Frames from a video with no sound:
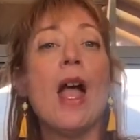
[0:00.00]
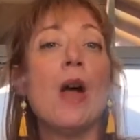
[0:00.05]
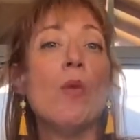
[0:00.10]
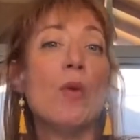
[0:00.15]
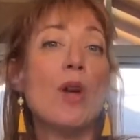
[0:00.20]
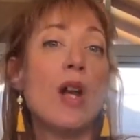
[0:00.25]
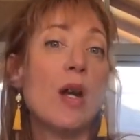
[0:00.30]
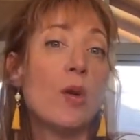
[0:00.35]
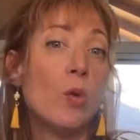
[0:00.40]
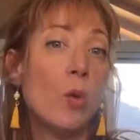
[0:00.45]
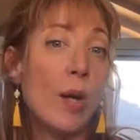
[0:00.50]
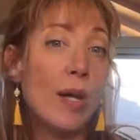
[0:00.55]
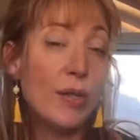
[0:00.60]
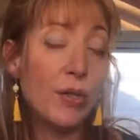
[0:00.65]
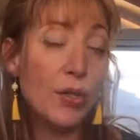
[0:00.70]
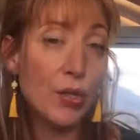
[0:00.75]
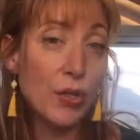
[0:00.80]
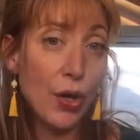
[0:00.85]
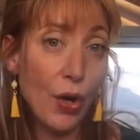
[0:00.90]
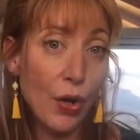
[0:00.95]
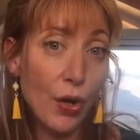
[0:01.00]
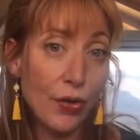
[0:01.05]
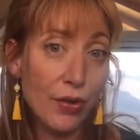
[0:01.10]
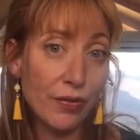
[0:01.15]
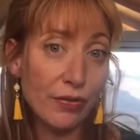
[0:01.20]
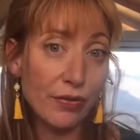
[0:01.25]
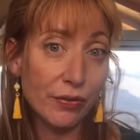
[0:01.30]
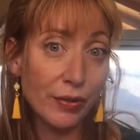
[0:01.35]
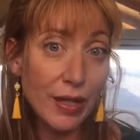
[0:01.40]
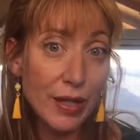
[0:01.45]
And when I questioned her on
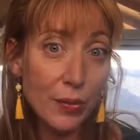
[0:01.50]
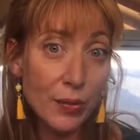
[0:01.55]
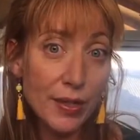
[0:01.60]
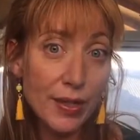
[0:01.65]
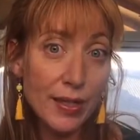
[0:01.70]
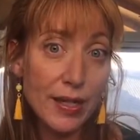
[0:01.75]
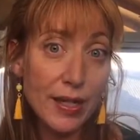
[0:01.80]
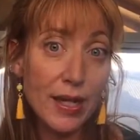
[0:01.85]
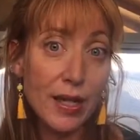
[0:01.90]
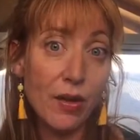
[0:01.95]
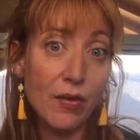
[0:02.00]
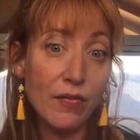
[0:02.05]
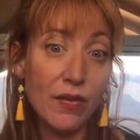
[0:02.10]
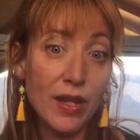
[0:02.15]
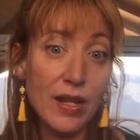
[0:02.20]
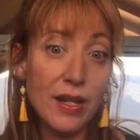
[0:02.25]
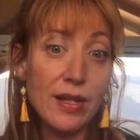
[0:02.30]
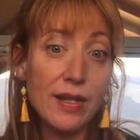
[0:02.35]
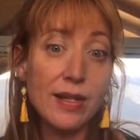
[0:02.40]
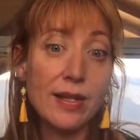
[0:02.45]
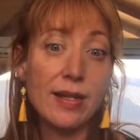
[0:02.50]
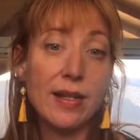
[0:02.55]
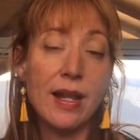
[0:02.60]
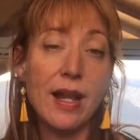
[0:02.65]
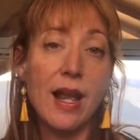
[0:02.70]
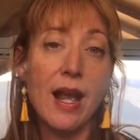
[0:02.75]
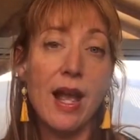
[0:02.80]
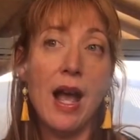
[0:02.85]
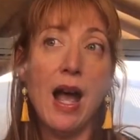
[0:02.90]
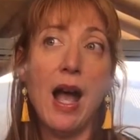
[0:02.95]
the frequency of this,
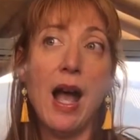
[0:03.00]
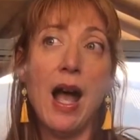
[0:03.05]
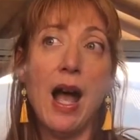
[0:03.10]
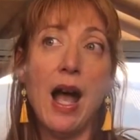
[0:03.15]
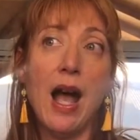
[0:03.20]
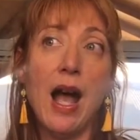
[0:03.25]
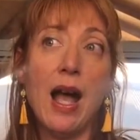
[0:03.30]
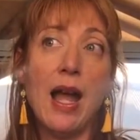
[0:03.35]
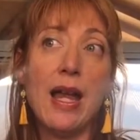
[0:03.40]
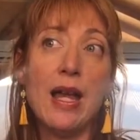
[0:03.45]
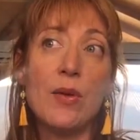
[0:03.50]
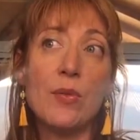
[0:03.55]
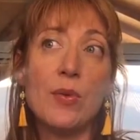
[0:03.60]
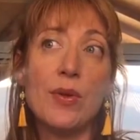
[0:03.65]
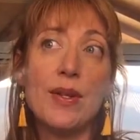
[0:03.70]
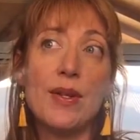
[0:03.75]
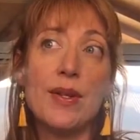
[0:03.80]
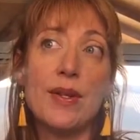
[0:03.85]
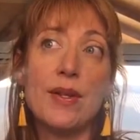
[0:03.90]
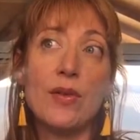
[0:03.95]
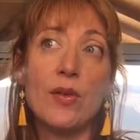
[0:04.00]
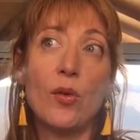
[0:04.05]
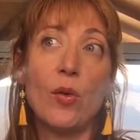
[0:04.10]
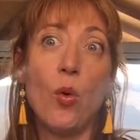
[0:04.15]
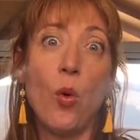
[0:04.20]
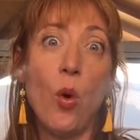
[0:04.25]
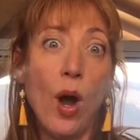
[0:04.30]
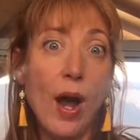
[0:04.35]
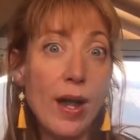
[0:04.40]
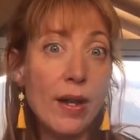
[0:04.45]
it was
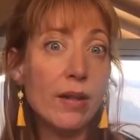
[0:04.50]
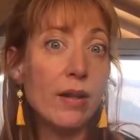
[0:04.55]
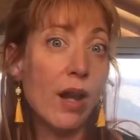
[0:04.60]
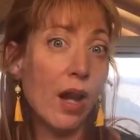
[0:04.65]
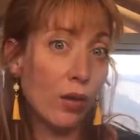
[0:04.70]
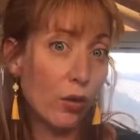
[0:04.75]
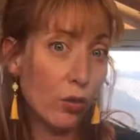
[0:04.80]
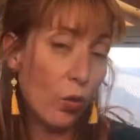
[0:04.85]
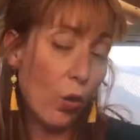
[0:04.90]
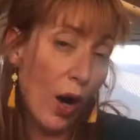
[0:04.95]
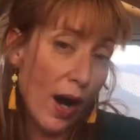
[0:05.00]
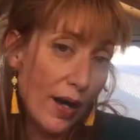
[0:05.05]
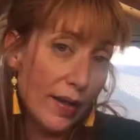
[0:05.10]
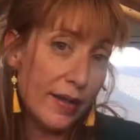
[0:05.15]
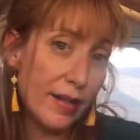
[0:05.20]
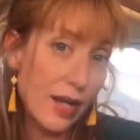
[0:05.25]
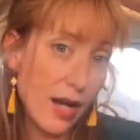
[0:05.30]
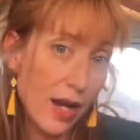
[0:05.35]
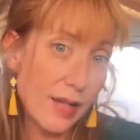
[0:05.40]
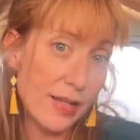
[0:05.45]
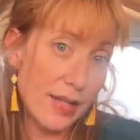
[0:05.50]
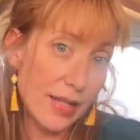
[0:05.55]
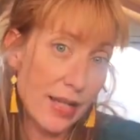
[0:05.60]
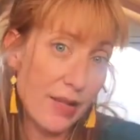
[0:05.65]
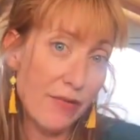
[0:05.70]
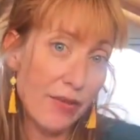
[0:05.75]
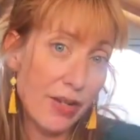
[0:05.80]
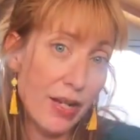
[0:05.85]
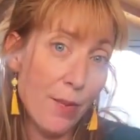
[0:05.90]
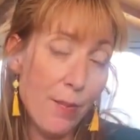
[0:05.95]
quite a
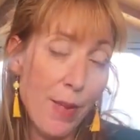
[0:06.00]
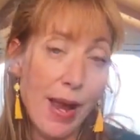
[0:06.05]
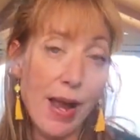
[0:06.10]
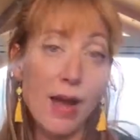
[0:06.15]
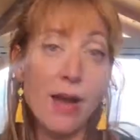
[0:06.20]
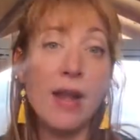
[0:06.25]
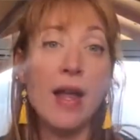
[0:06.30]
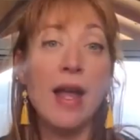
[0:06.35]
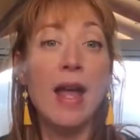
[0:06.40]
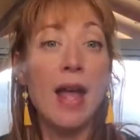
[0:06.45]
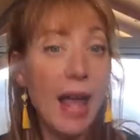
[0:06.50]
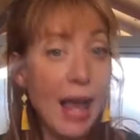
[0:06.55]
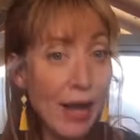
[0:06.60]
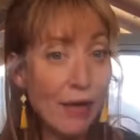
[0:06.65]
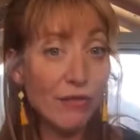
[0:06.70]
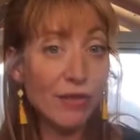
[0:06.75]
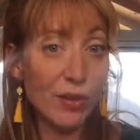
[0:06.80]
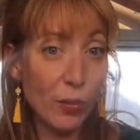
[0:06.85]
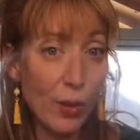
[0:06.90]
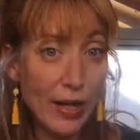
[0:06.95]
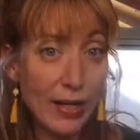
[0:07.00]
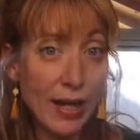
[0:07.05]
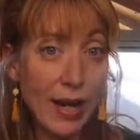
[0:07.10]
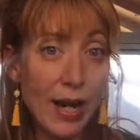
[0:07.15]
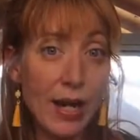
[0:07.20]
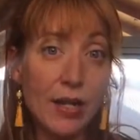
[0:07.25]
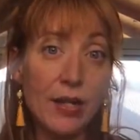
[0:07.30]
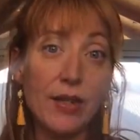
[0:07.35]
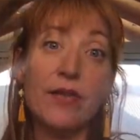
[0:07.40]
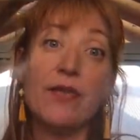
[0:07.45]
significant amount every
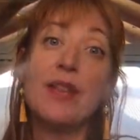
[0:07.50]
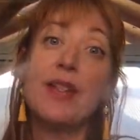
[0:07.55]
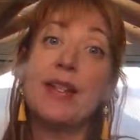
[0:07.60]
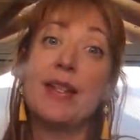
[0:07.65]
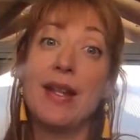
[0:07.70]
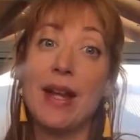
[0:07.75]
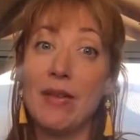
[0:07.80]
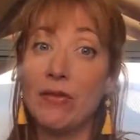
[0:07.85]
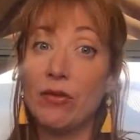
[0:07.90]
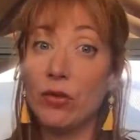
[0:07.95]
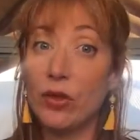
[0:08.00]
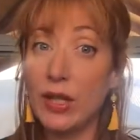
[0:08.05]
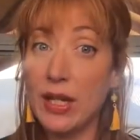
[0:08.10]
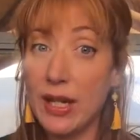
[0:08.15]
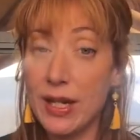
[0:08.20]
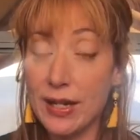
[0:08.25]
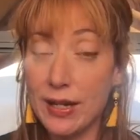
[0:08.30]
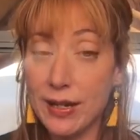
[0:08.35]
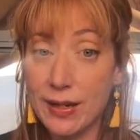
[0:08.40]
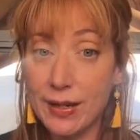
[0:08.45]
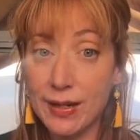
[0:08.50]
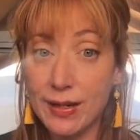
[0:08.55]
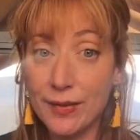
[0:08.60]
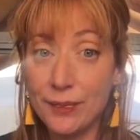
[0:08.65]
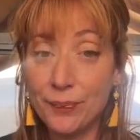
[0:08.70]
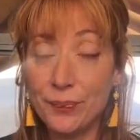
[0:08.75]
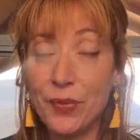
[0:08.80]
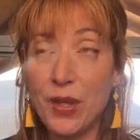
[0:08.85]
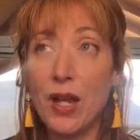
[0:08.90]
weekend for several years.